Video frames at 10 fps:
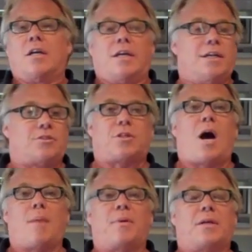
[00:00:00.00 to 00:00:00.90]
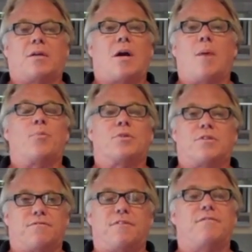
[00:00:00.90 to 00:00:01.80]
It's topping upwards of
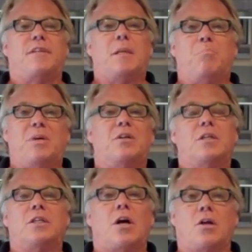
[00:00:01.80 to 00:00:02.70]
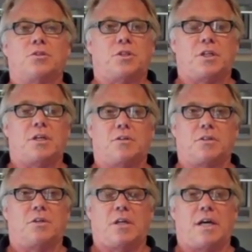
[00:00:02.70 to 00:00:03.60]
$15 billion a year in
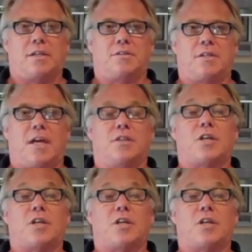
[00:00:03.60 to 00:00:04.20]
the United States,